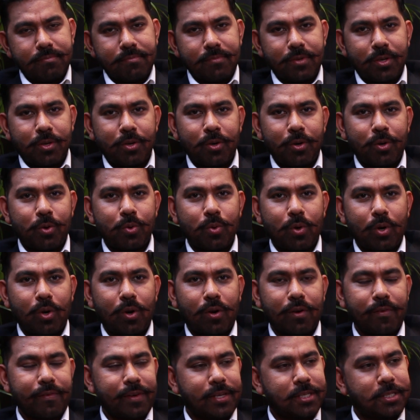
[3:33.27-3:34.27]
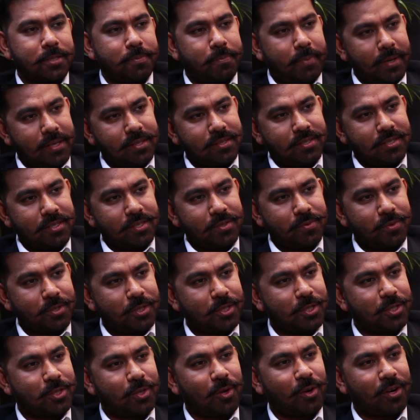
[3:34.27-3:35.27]
do a lot of expenses which
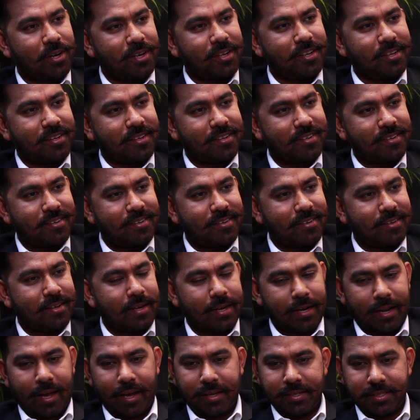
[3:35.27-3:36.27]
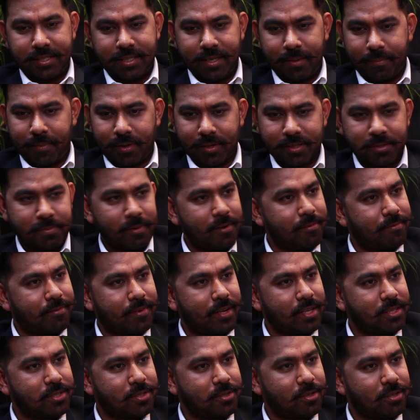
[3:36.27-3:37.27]
is not needed, and I see amongst my
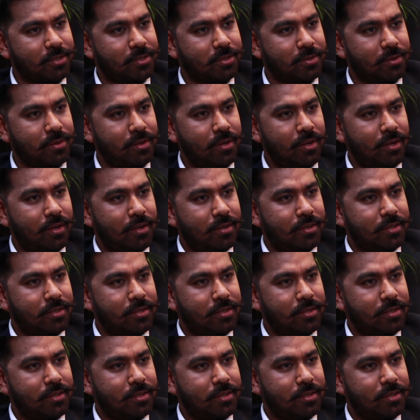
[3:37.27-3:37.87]
friends also,